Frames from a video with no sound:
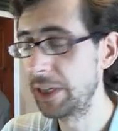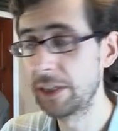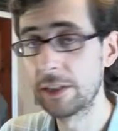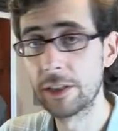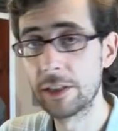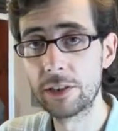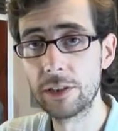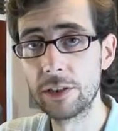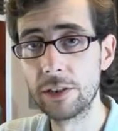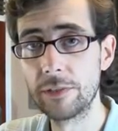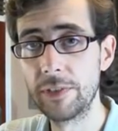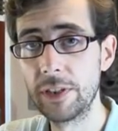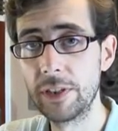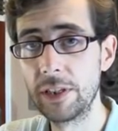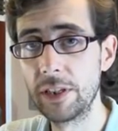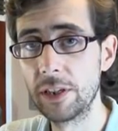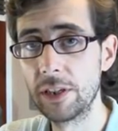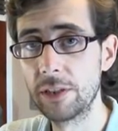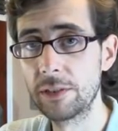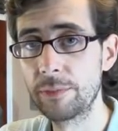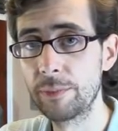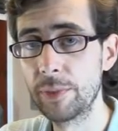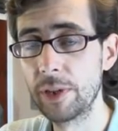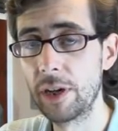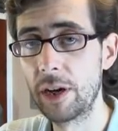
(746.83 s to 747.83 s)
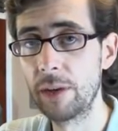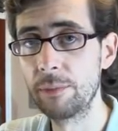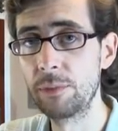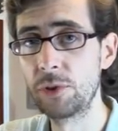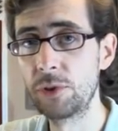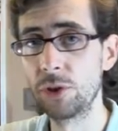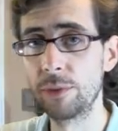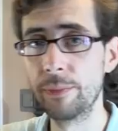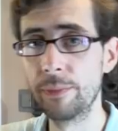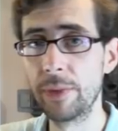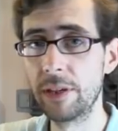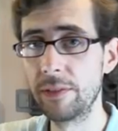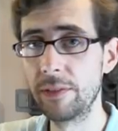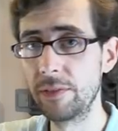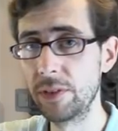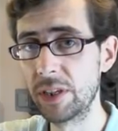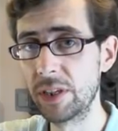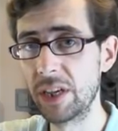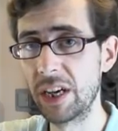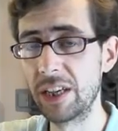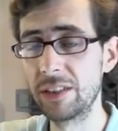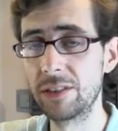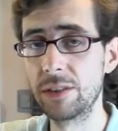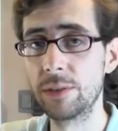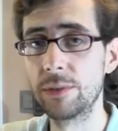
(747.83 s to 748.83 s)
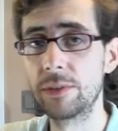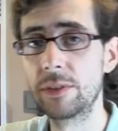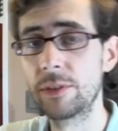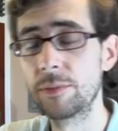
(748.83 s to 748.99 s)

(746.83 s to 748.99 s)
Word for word: He does good videos, but I'm sure many of you guys who